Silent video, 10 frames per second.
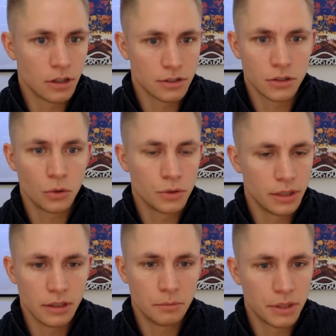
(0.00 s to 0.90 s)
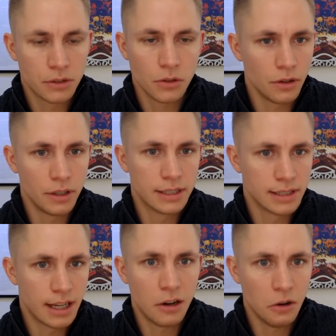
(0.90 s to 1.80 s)
custodial Bitcoin is
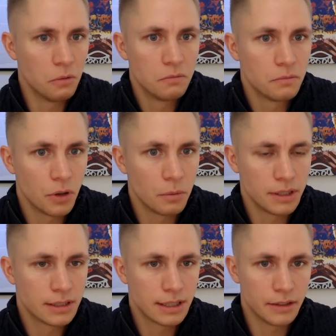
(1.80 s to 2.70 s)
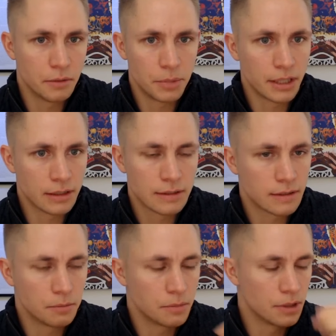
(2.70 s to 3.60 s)
now probably still the biggest
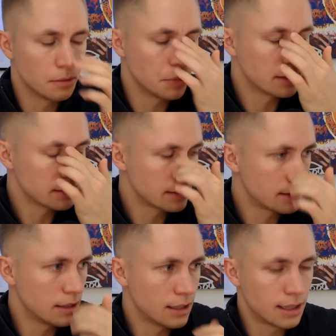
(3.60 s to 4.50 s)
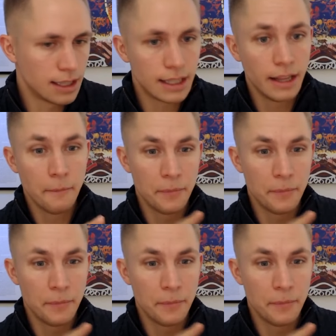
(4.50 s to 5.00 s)
the biggest uh, thing.